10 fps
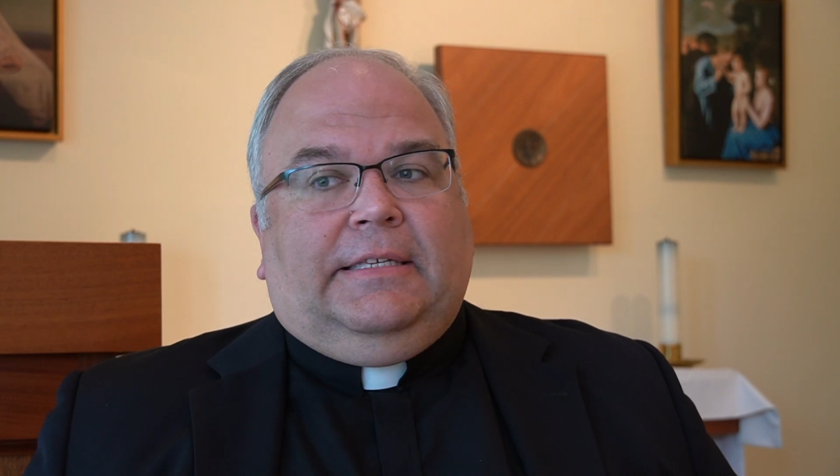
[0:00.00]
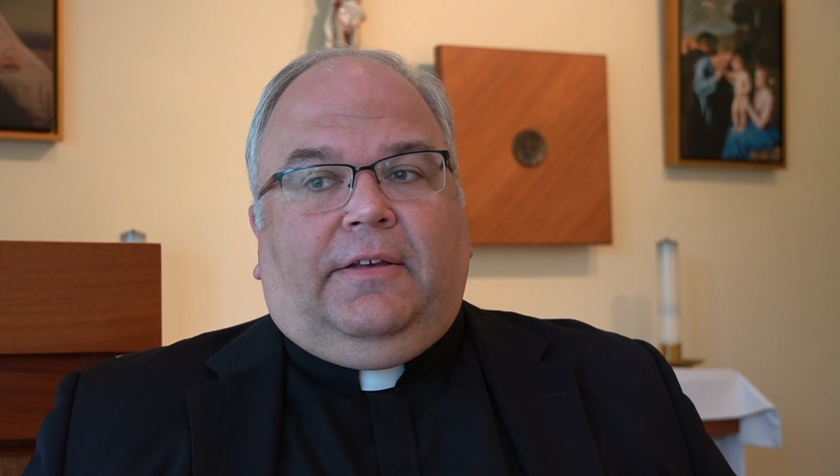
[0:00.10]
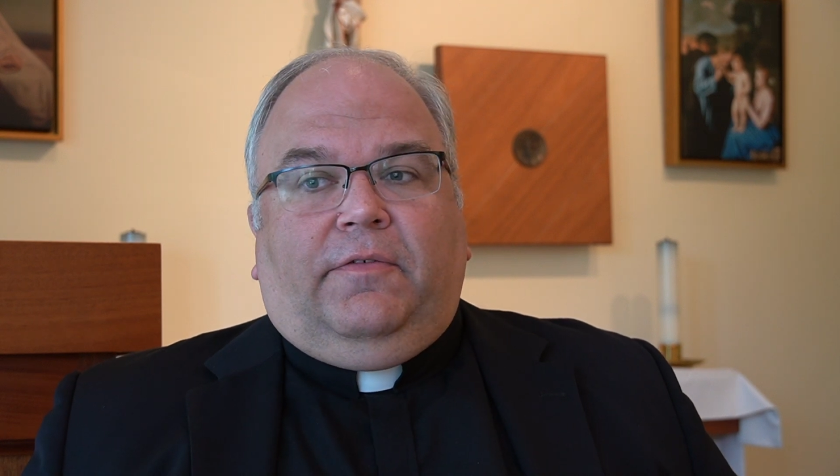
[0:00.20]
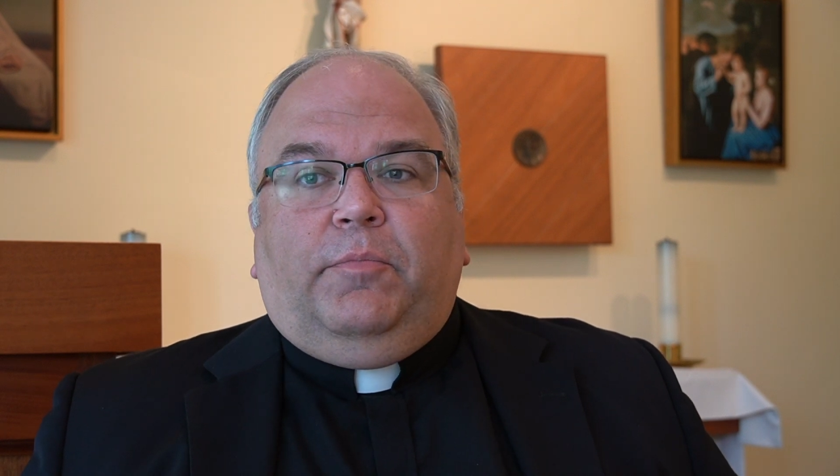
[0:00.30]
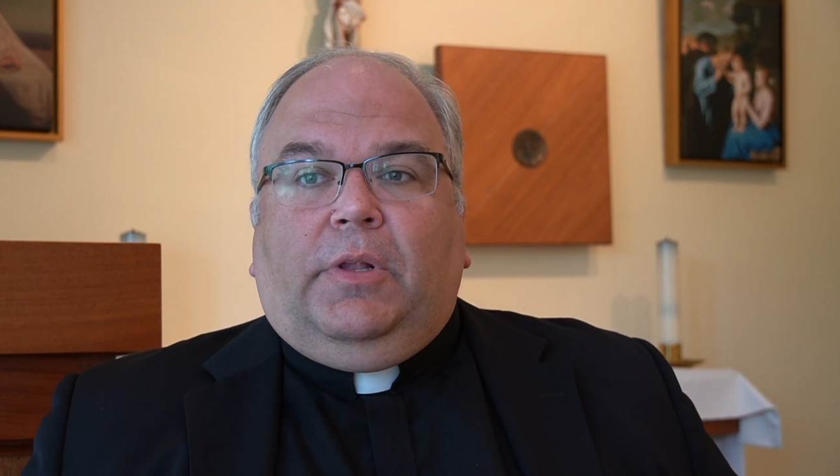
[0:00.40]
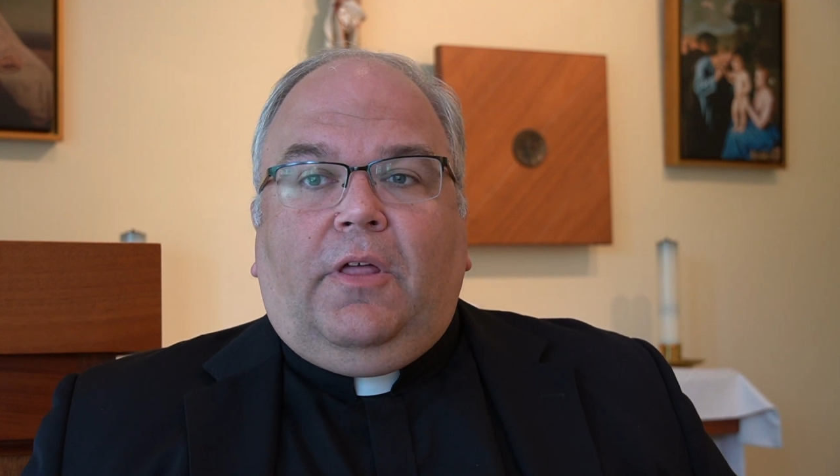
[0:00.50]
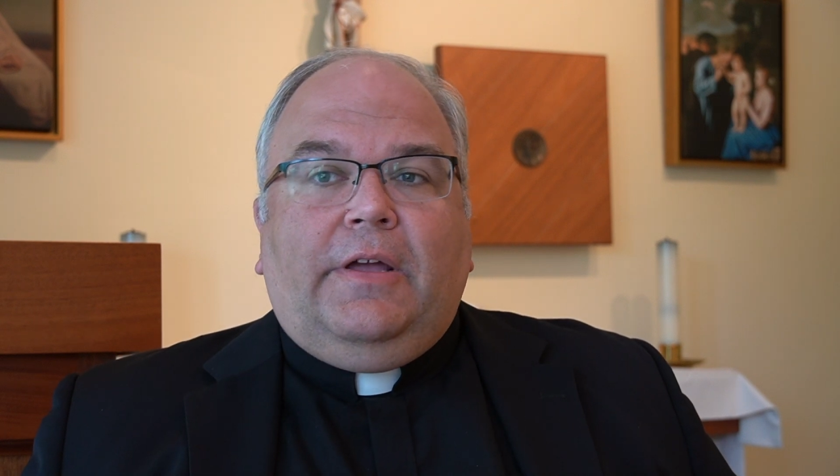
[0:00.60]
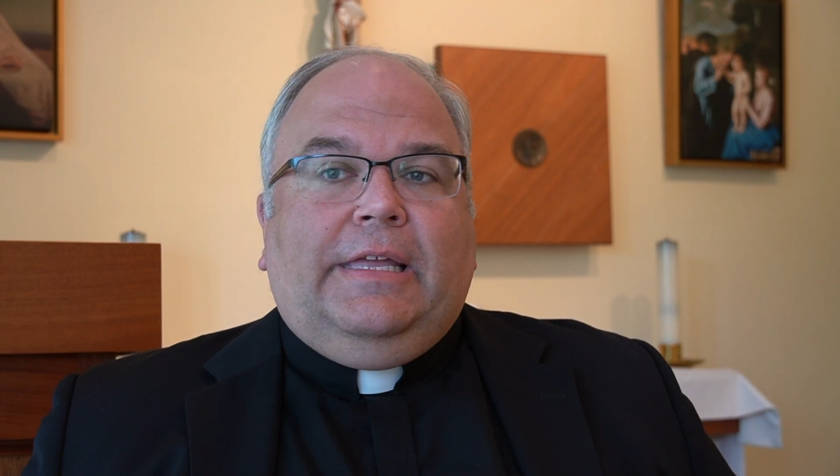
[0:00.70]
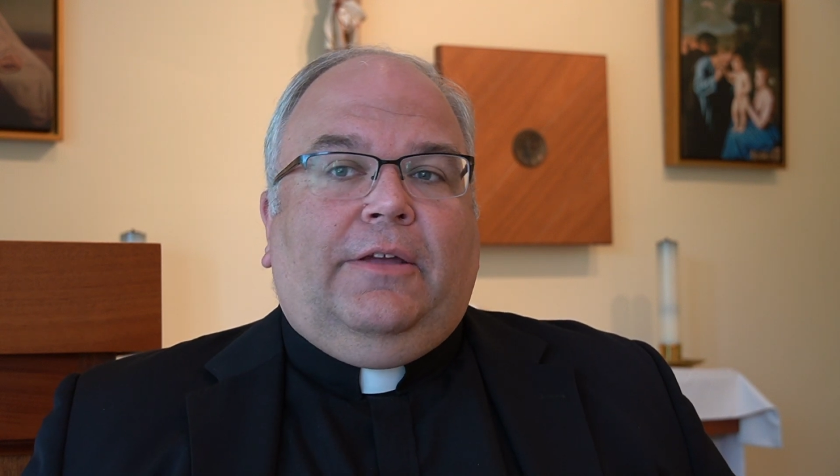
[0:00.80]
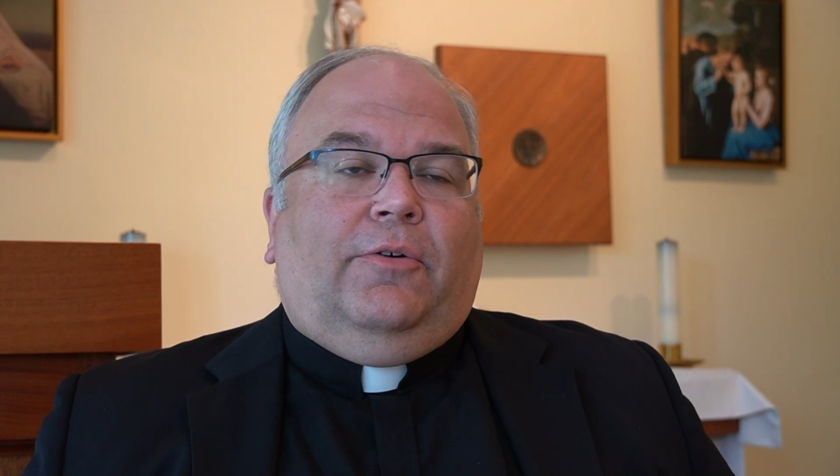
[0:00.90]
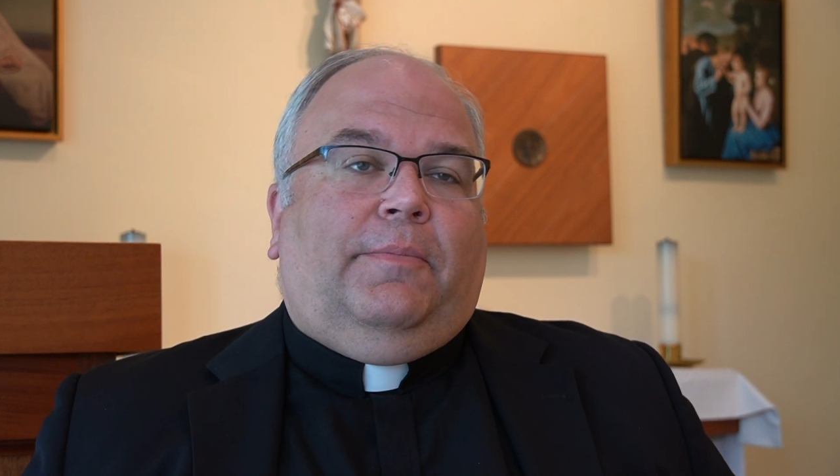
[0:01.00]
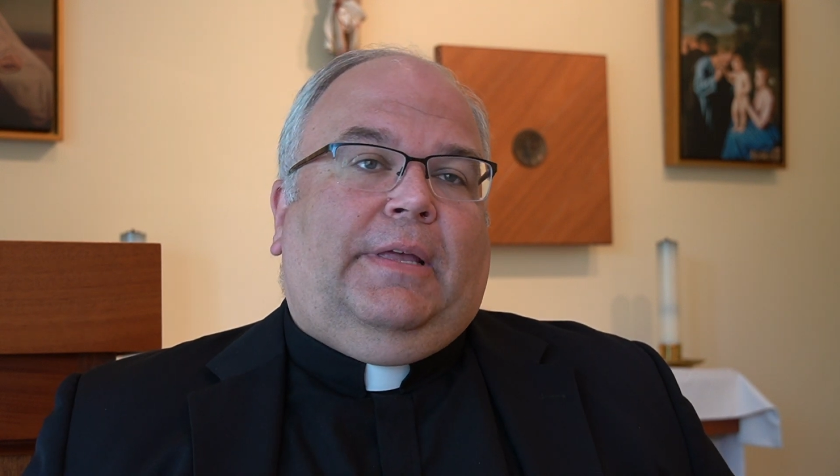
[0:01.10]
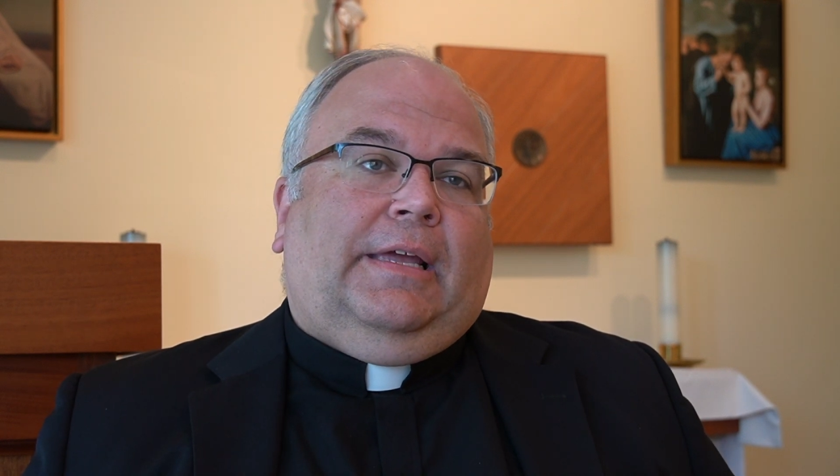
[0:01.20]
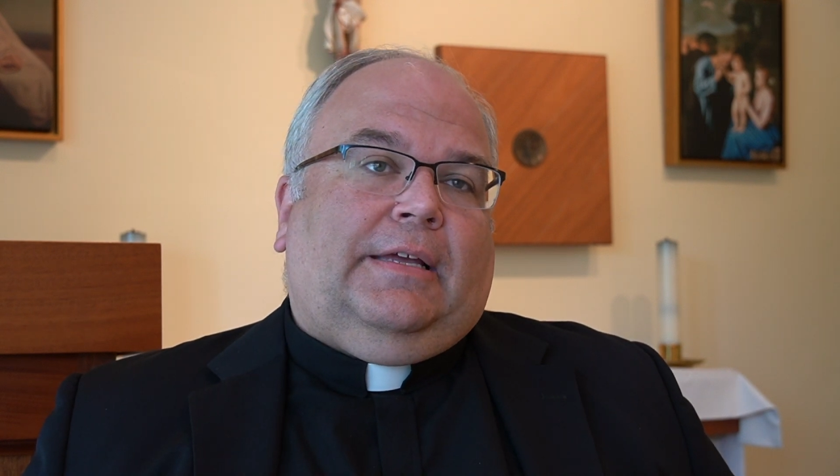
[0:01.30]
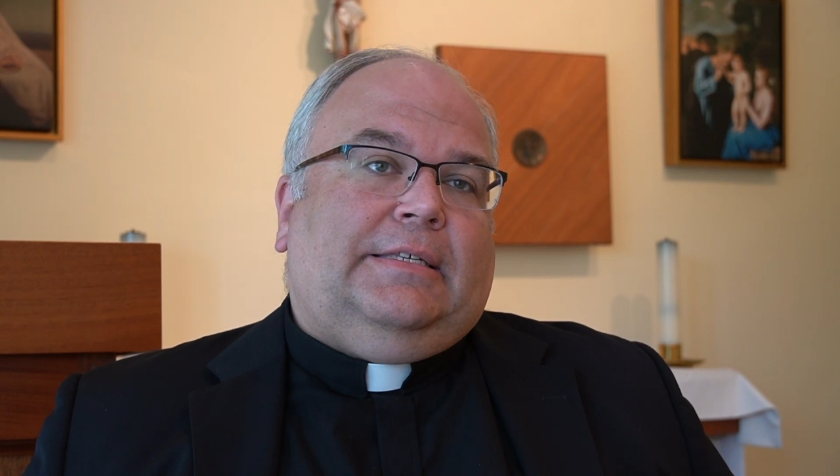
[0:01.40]
of belonging or
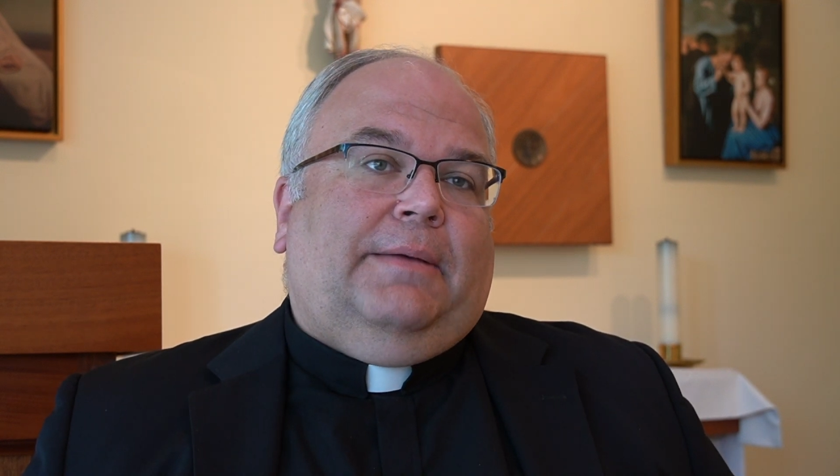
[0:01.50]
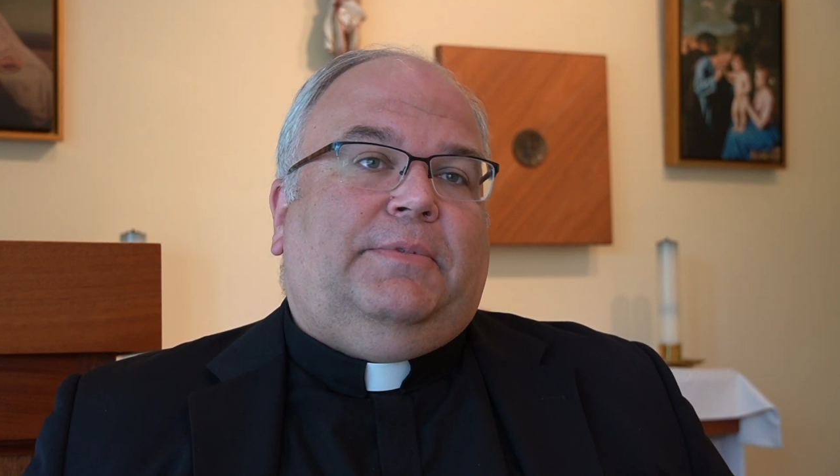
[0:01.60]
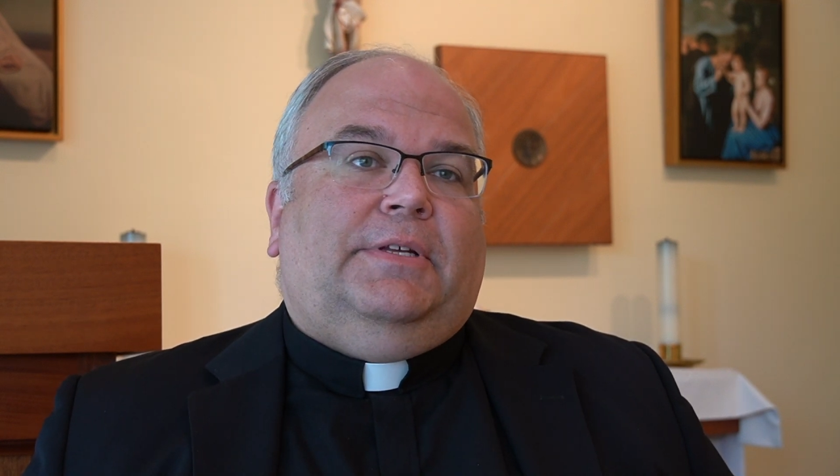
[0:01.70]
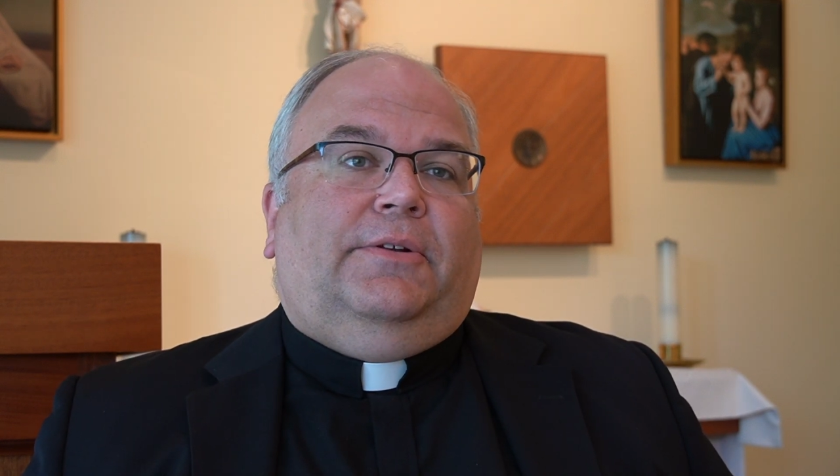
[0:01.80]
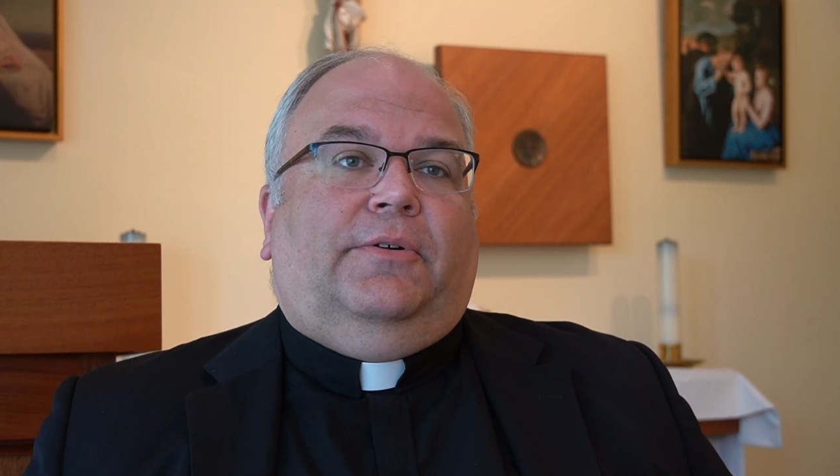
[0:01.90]
being accepted